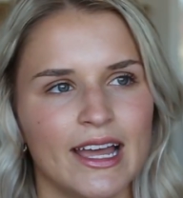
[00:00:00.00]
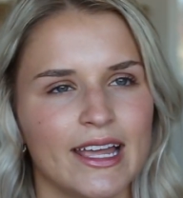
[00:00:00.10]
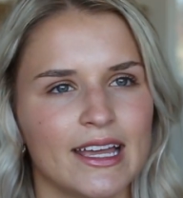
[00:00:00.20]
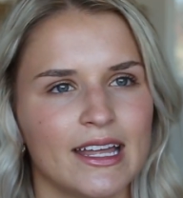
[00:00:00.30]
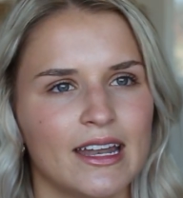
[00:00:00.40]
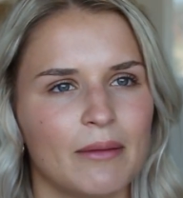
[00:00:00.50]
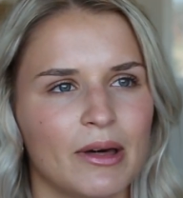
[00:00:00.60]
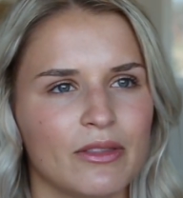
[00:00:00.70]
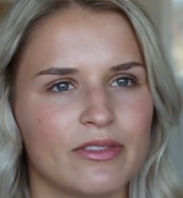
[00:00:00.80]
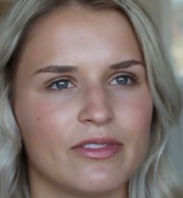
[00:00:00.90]
and
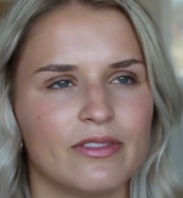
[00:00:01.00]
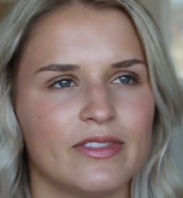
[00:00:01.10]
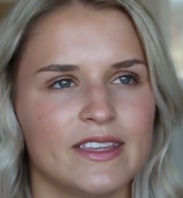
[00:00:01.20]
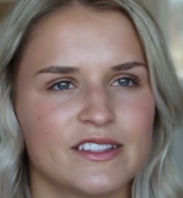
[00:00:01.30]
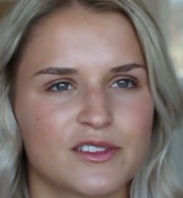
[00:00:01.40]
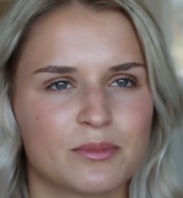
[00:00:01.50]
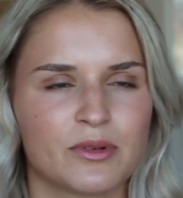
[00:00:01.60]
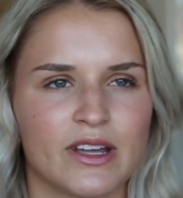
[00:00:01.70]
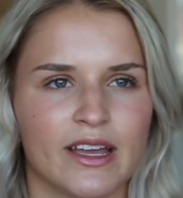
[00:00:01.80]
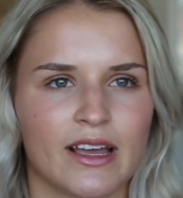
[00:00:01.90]
about this
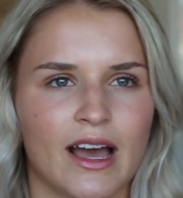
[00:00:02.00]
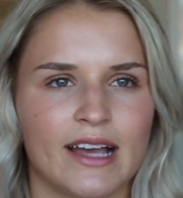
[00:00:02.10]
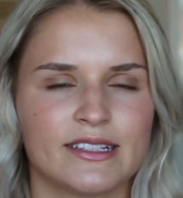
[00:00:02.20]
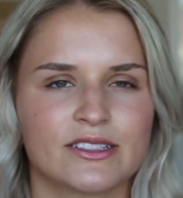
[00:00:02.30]
spring I